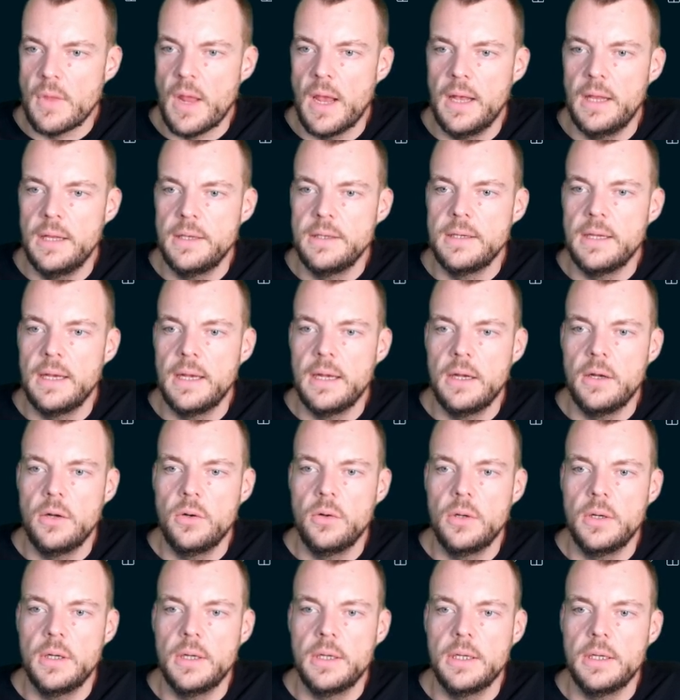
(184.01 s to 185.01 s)
And
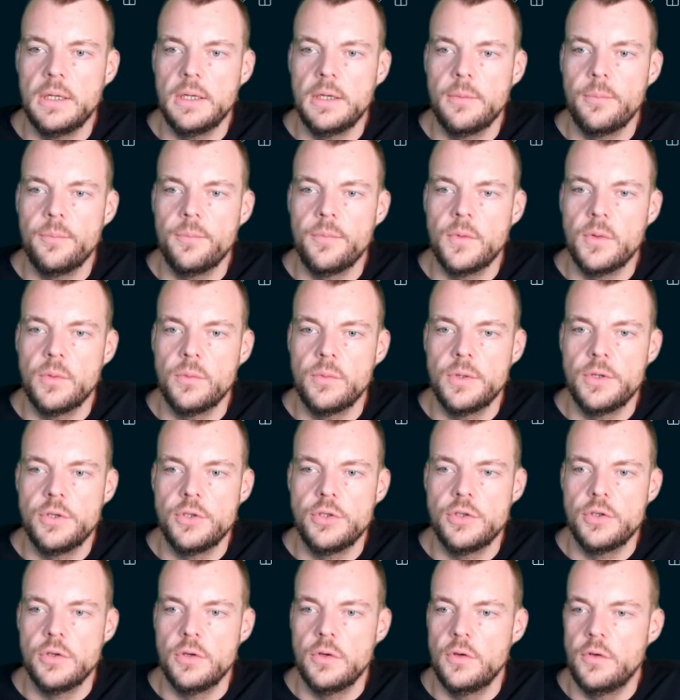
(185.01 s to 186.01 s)
now um, we
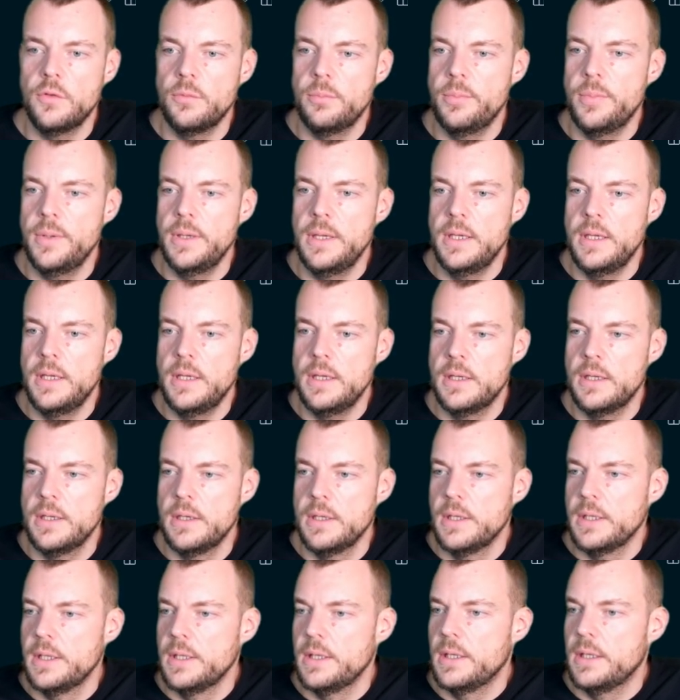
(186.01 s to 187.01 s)
should be
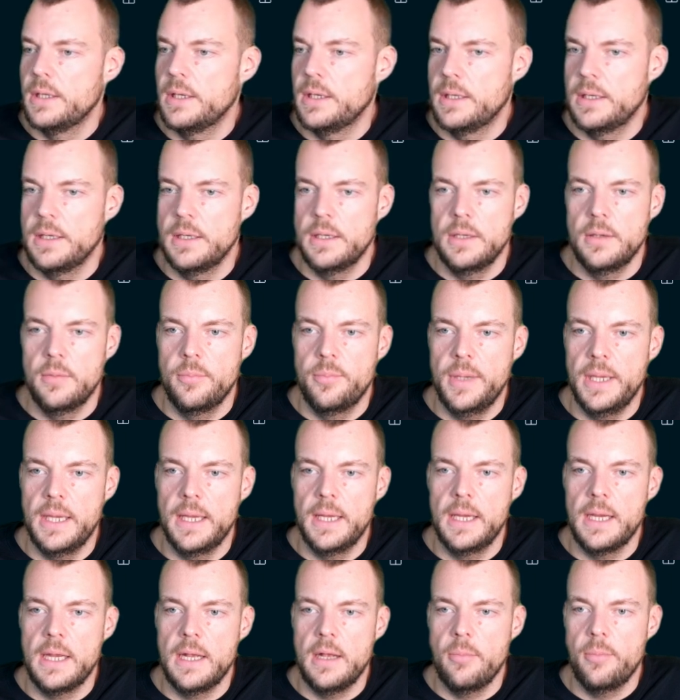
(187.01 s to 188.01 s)
uh,
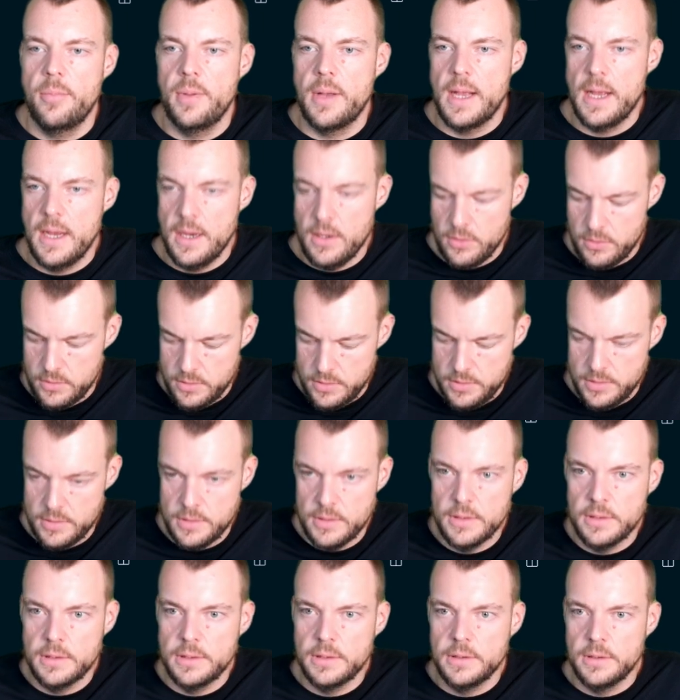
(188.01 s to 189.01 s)
picking up our
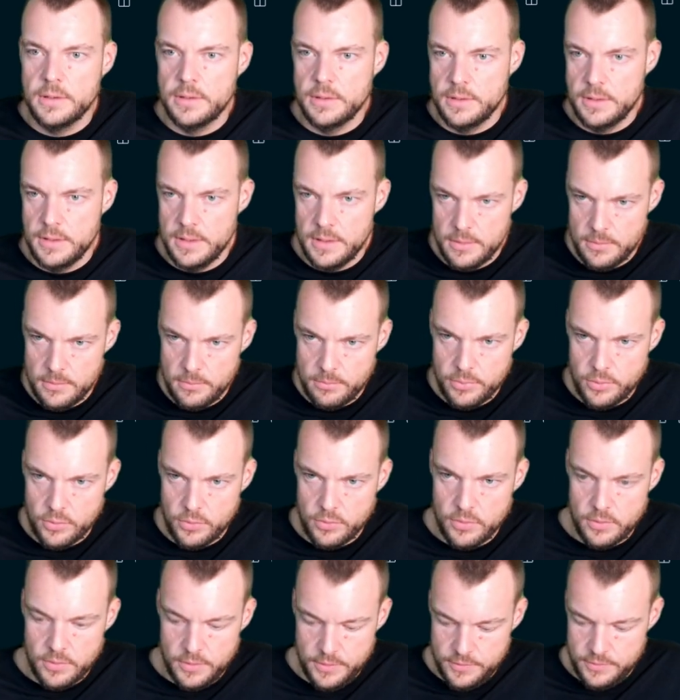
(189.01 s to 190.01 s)
uh,
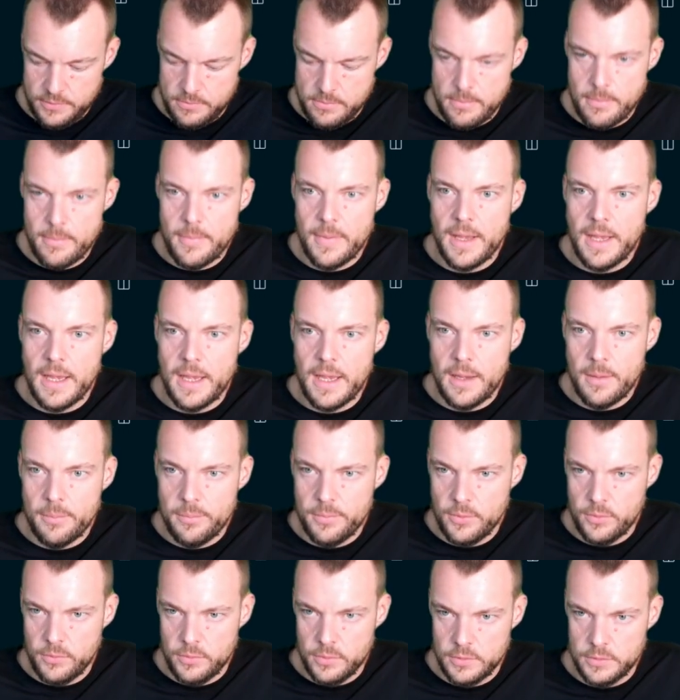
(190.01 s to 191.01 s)
import
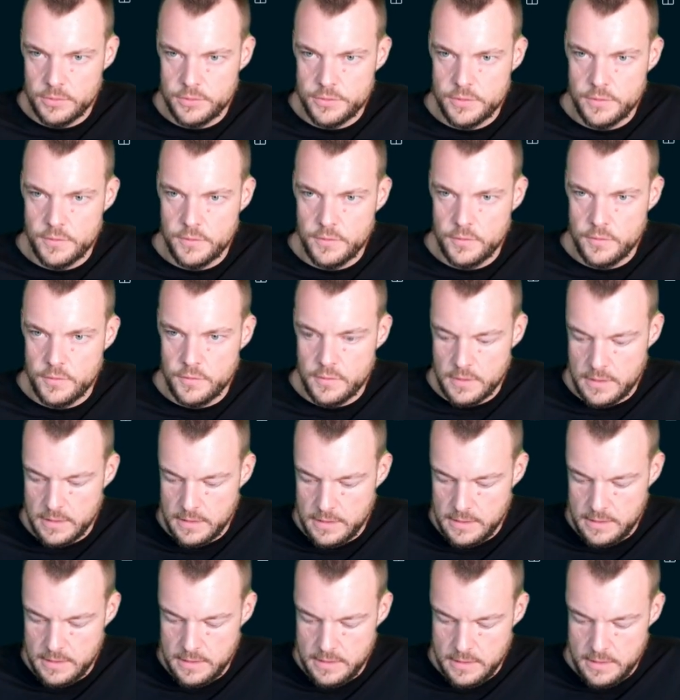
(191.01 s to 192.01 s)
map. We'll just
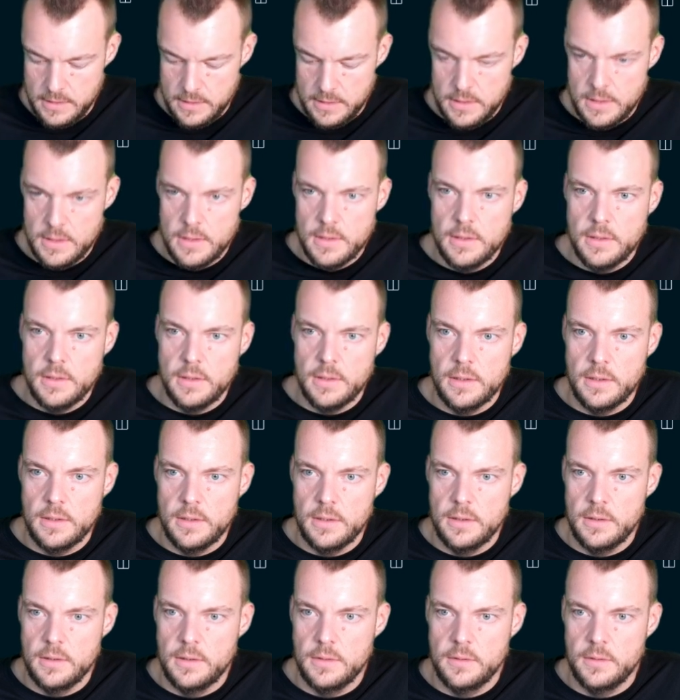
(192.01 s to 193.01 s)
say
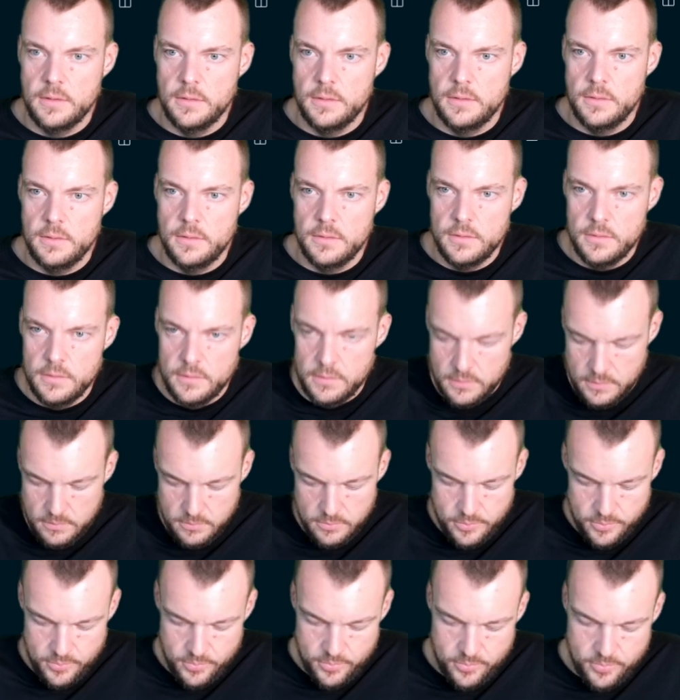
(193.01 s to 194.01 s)
uh,
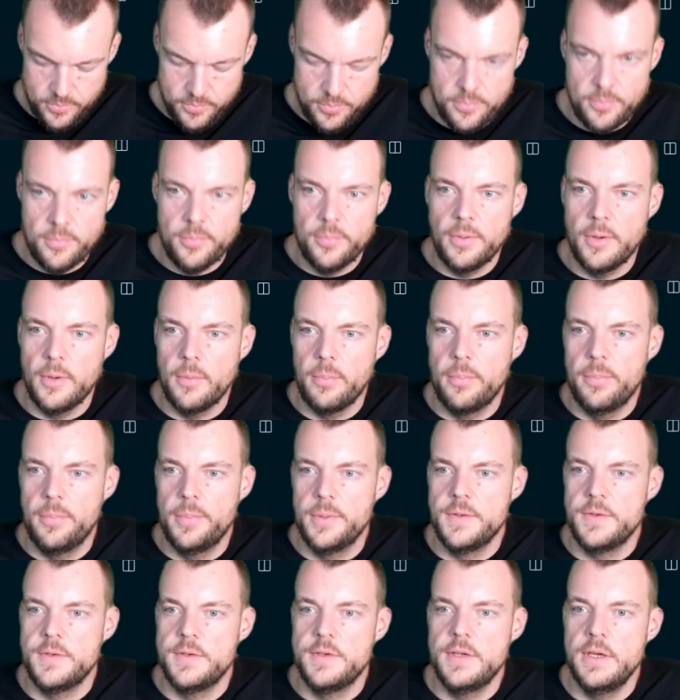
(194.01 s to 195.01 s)

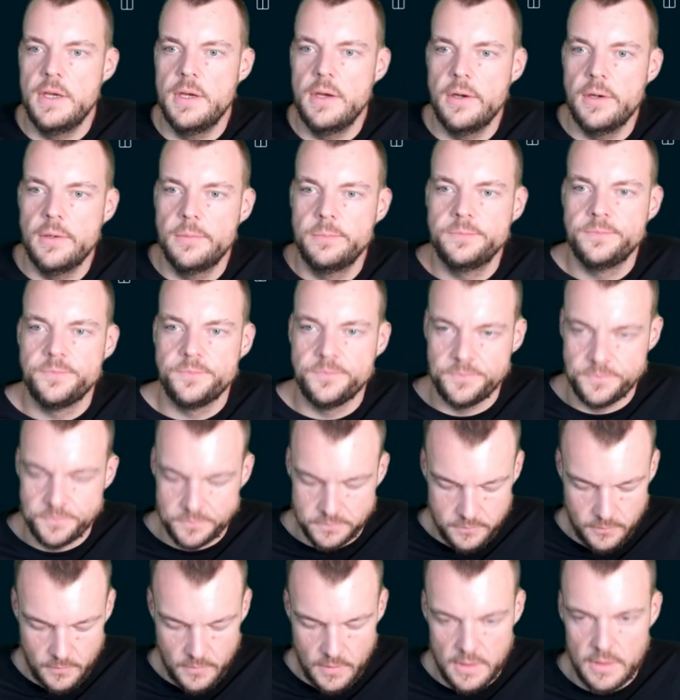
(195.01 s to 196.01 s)
puppeteer.
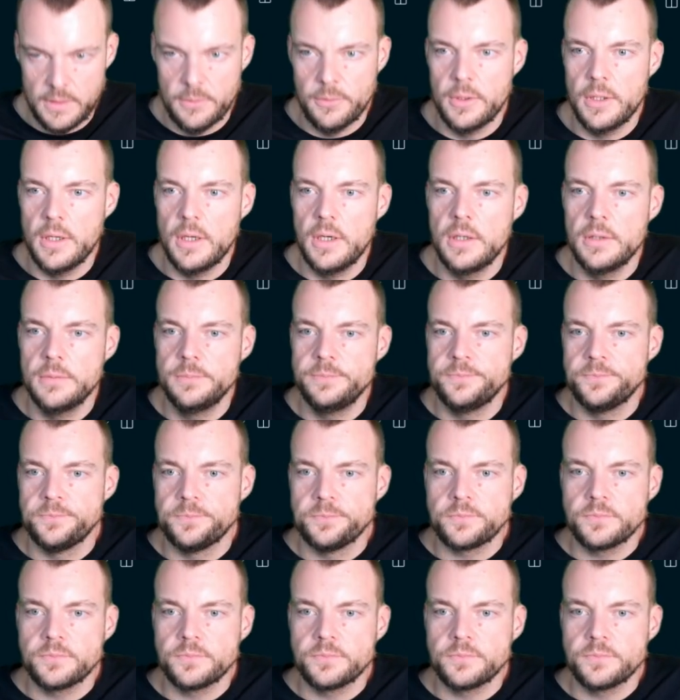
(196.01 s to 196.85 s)
There we are.